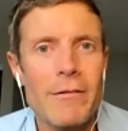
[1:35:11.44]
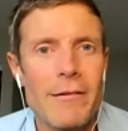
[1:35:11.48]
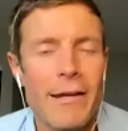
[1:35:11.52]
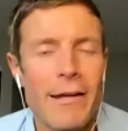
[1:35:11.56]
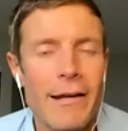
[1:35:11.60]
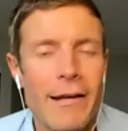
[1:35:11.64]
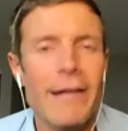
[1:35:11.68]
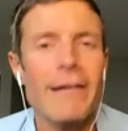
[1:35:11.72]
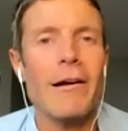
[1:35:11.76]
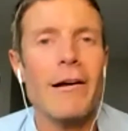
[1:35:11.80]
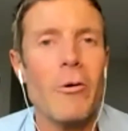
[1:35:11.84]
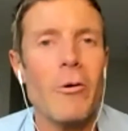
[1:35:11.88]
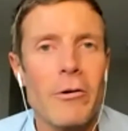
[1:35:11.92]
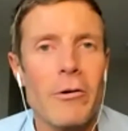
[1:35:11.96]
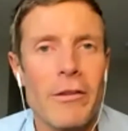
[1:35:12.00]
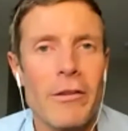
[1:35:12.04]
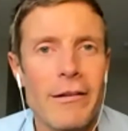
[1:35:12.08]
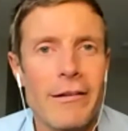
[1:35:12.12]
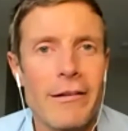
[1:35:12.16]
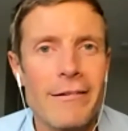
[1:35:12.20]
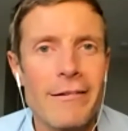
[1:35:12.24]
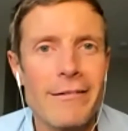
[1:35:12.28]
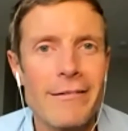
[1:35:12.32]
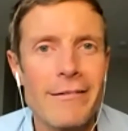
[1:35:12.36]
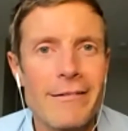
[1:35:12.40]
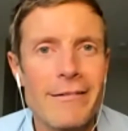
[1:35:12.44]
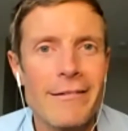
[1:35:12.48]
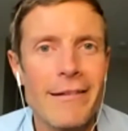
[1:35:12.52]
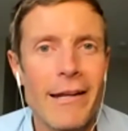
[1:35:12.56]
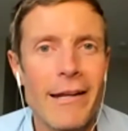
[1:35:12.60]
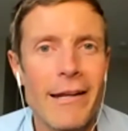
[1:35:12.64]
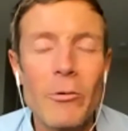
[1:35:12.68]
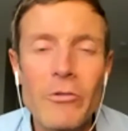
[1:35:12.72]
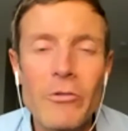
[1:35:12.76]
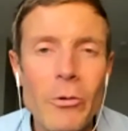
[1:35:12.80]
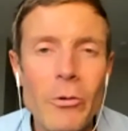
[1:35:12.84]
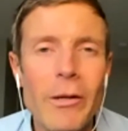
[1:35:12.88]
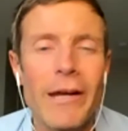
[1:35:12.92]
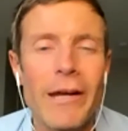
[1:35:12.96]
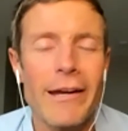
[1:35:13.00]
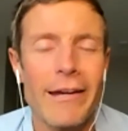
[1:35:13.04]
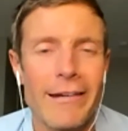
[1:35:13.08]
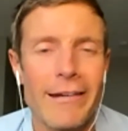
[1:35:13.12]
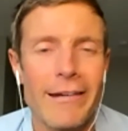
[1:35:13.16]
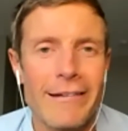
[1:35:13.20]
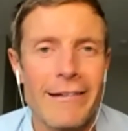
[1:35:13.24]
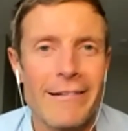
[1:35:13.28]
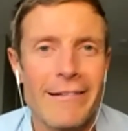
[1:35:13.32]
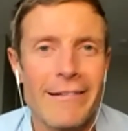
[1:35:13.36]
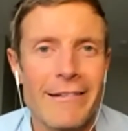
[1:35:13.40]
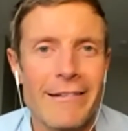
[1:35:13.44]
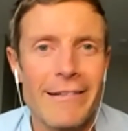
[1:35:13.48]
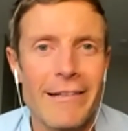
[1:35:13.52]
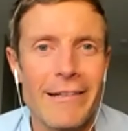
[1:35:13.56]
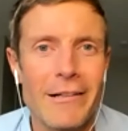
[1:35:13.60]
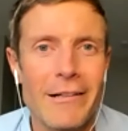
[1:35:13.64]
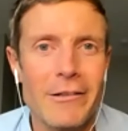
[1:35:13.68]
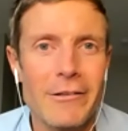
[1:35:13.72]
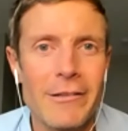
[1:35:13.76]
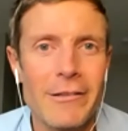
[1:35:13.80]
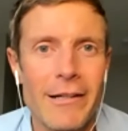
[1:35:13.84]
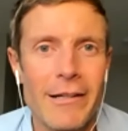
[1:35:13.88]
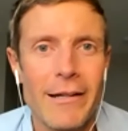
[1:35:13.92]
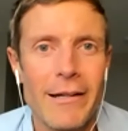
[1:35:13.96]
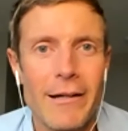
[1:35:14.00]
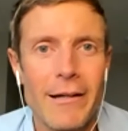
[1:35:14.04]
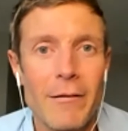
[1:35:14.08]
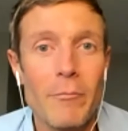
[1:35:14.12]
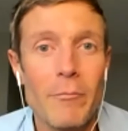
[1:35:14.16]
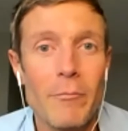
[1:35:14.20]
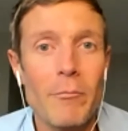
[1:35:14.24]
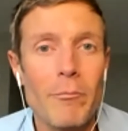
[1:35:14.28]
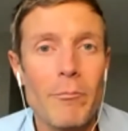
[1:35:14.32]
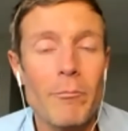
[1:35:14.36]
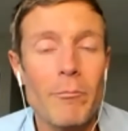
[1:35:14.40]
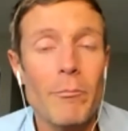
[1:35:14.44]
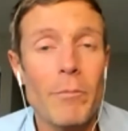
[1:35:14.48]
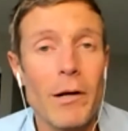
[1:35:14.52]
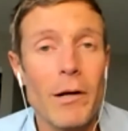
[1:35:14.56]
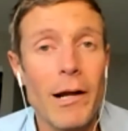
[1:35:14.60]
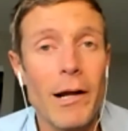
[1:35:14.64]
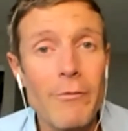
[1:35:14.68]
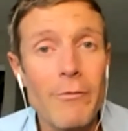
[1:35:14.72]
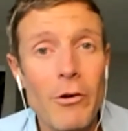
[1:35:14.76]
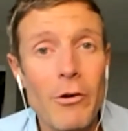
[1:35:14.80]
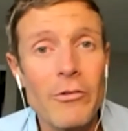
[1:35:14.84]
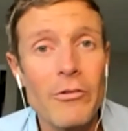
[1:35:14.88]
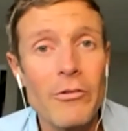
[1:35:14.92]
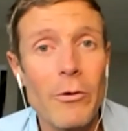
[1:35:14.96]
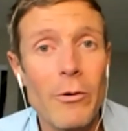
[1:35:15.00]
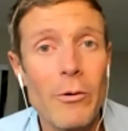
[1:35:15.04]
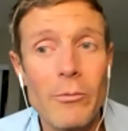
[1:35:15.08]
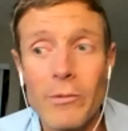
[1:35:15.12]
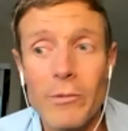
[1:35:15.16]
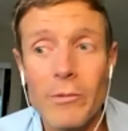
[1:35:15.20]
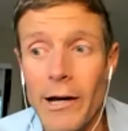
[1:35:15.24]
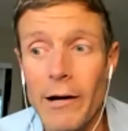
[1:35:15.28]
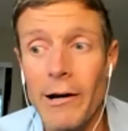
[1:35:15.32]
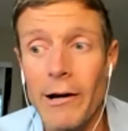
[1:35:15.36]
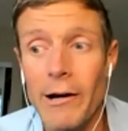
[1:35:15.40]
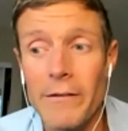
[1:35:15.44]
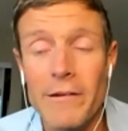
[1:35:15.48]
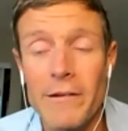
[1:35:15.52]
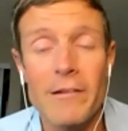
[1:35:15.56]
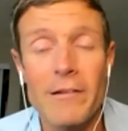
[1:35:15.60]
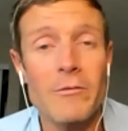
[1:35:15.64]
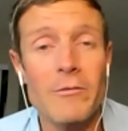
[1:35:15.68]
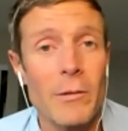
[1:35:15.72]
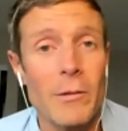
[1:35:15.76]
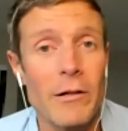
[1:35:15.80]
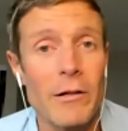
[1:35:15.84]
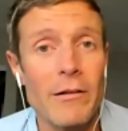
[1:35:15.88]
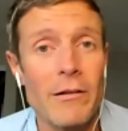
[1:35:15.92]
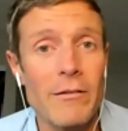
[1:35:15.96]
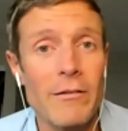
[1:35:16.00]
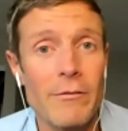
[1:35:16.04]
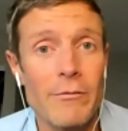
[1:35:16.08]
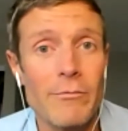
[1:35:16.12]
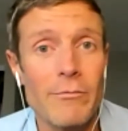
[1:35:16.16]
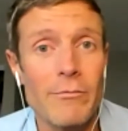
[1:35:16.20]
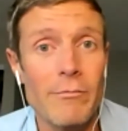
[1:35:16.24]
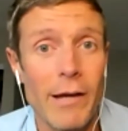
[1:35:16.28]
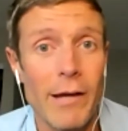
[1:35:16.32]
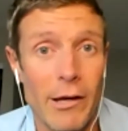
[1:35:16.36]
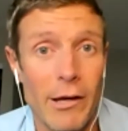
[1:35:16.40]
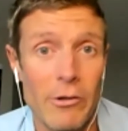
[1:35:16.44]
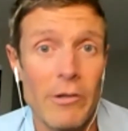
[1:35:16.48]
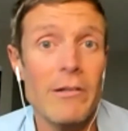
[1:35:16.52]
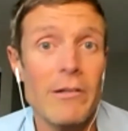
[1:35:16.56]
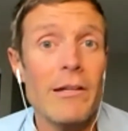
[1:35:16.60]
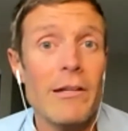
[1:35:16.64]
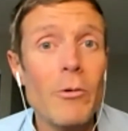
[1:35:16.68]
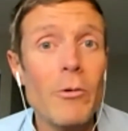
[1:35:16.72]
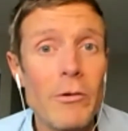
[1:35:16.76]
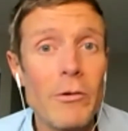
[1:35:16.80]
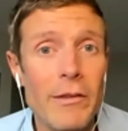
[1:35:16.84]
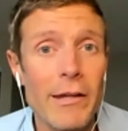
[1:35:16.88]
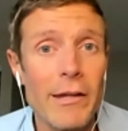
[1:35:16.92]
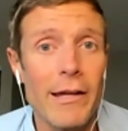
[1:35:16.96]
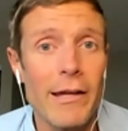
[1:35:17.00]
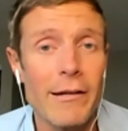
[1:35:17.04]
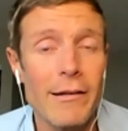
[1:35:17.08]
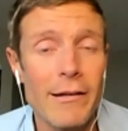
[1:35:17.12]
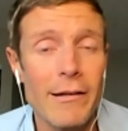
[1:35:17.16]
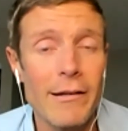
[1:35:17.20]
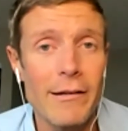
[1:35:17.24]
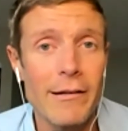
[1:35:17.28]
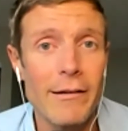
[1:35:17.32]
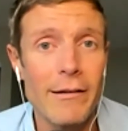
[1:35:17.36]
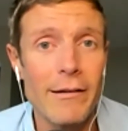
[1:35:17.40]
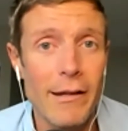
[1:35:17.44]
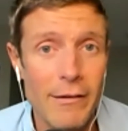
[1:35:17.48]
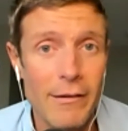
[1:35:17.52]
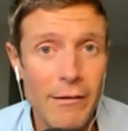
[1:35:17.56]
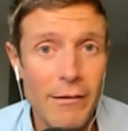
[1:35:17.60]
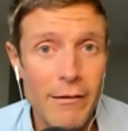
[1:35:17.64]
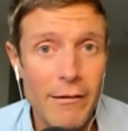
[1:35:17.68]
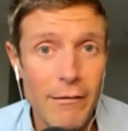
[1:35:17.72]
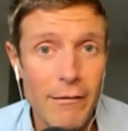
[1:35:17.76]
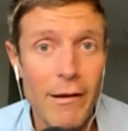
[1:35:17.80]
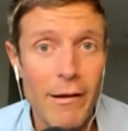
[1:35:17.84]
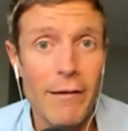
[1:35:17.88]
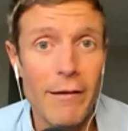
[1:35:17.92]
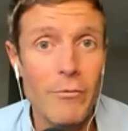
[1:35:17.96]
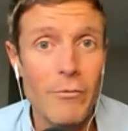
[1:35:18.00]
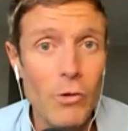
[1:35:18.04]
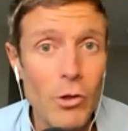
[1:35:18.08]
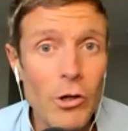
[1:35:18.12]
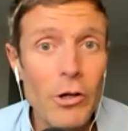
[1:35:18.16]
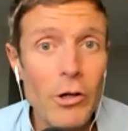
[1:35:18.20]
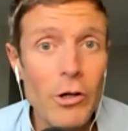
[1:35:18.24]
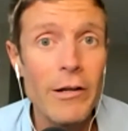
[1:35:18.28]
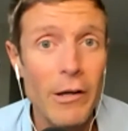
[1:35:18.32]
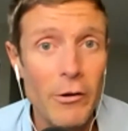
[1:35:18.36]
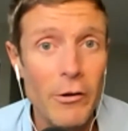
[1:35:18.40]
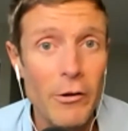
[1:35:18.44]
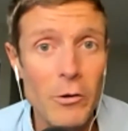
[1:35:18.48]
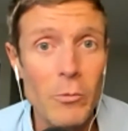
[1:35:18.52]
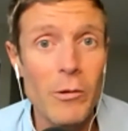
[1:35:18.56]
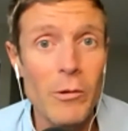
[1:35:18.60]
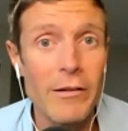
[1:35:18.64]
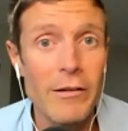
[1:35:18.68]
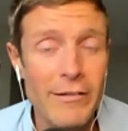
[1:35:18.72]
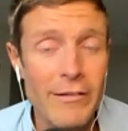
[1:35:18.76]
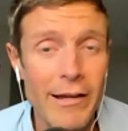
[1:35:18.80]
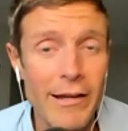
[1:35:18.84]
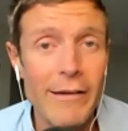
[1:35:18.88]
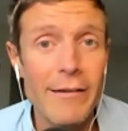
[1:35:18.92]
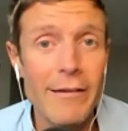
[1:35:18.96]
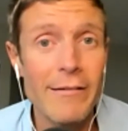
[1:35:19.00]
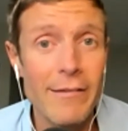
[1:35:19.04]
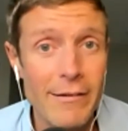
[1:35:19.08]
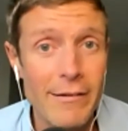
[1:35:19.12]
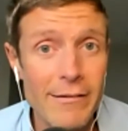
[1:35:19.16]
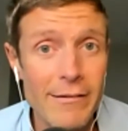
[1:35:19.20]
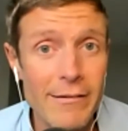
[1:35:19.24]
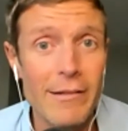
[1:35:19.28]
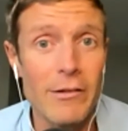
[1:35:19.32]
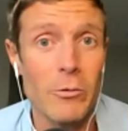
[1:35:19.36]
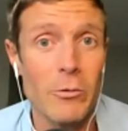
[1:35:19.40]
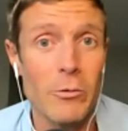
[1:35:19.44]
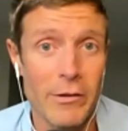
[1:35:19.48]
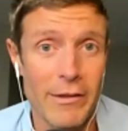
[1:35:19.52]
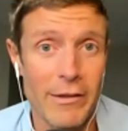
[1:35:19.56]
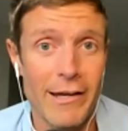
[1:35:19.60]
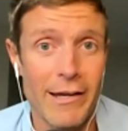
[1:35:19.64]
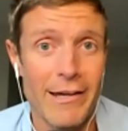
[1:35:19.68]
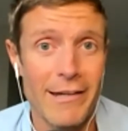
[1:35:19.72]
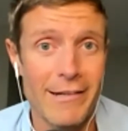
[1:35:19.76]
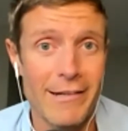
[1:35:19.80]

and I dealt with it, and I was okay. You know, but I've also now had the experience of how to deal with that, and I've learned healthy ways that to deal with that.